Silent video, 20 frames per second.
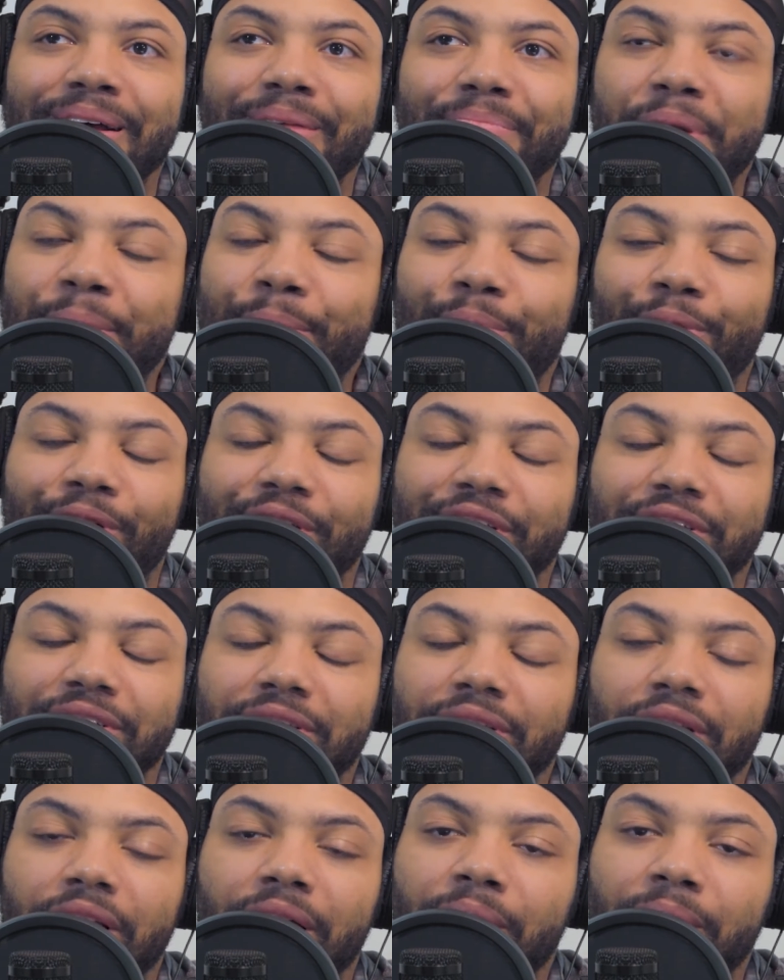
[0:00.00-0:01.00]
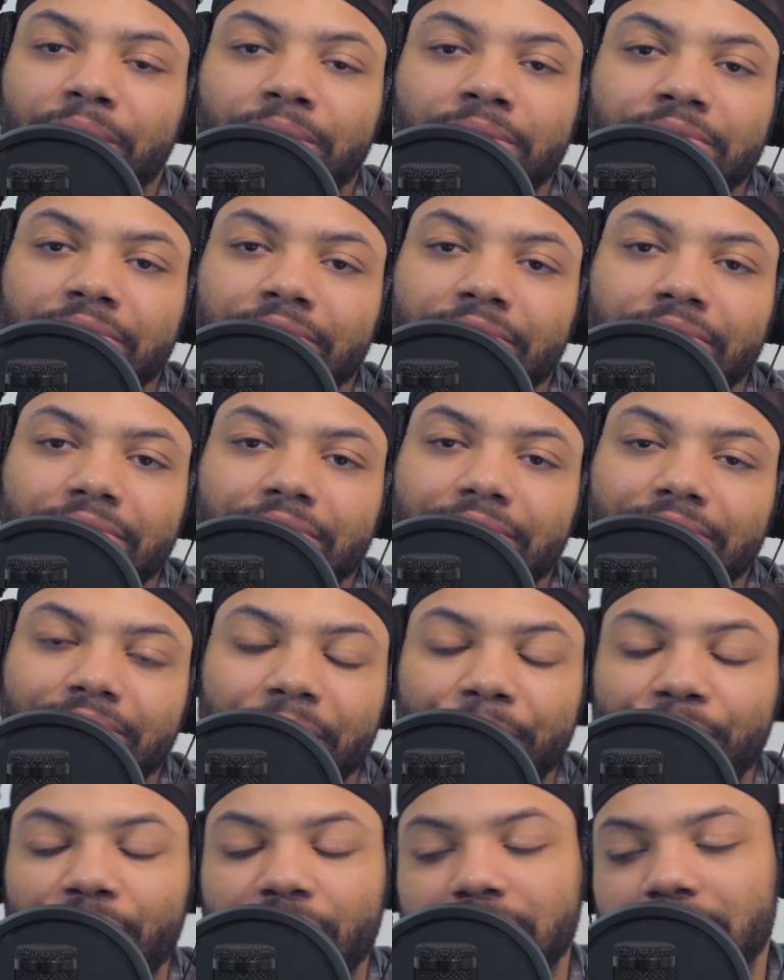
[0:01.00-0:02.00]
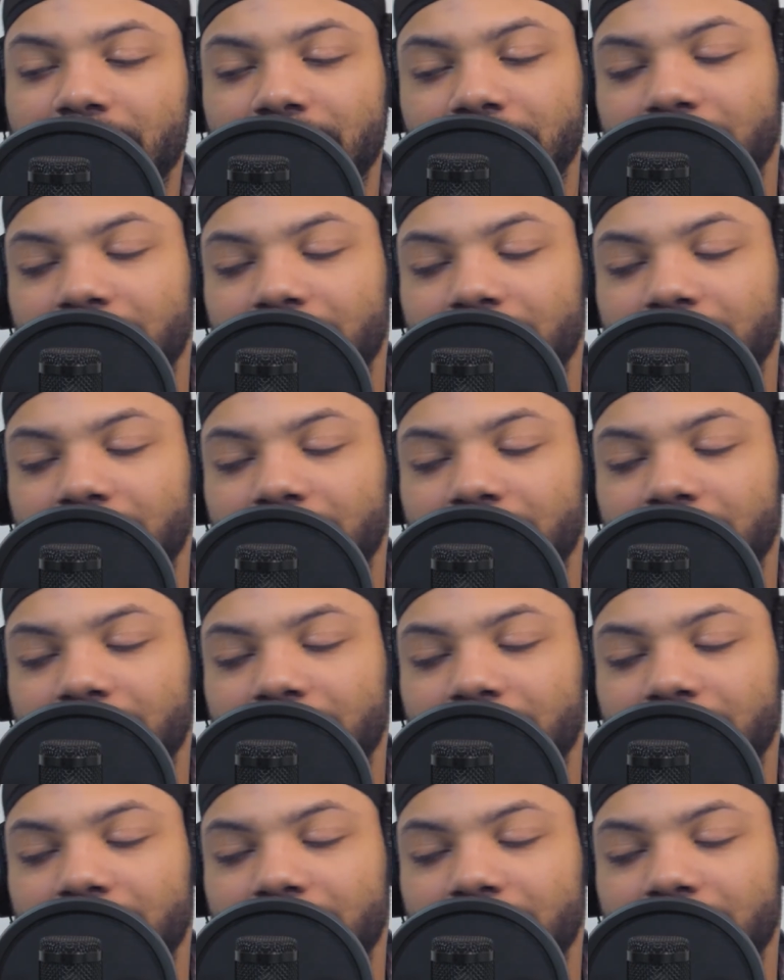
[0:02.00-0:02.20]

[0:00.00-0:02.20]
people are just slow. People are just